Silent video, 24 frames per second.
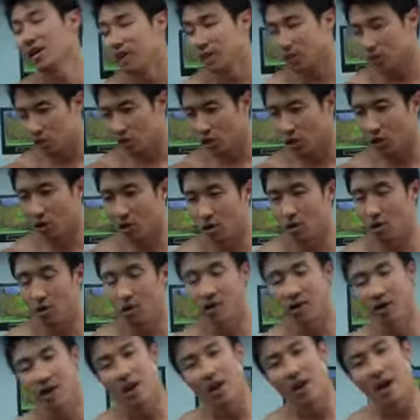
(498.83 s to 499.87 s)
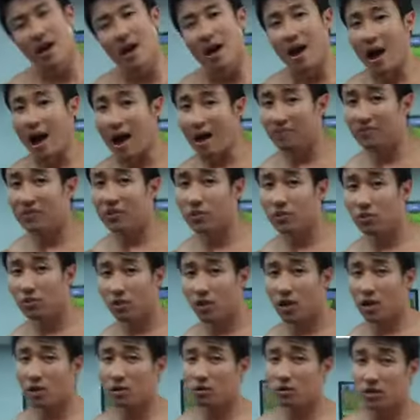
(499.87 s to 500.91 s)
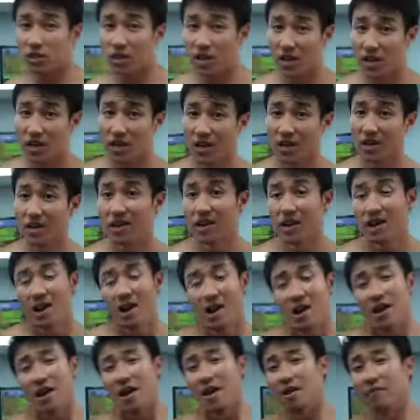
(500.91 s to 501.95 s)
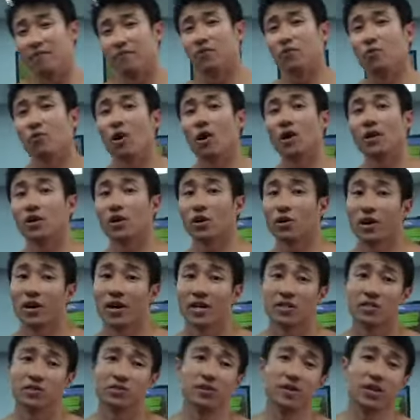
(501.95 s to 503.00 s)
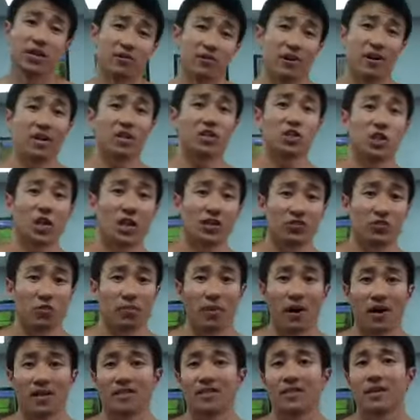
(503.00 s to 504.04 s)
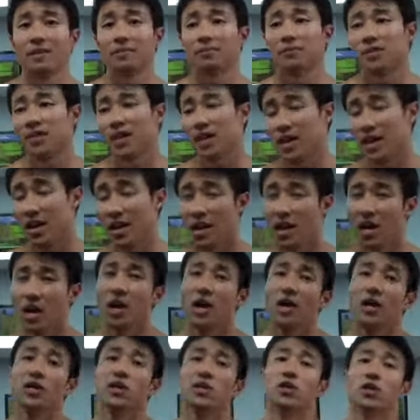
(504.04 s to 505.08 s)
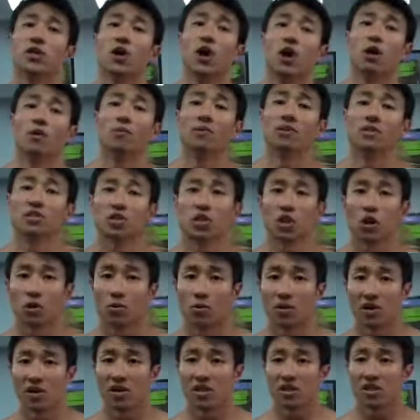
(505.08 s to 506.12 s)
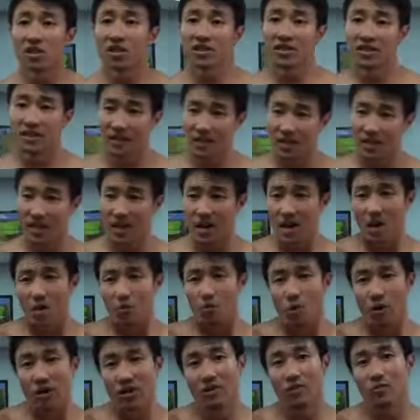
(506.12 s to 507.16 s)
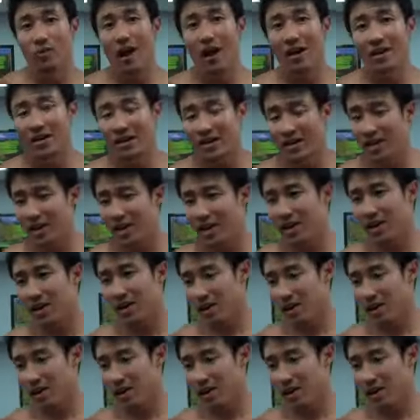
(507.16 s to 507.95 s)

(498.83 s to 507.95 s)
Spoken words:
So after you do those, if you want to go ahead and do another exercise for biceps, you can always go with running the rack again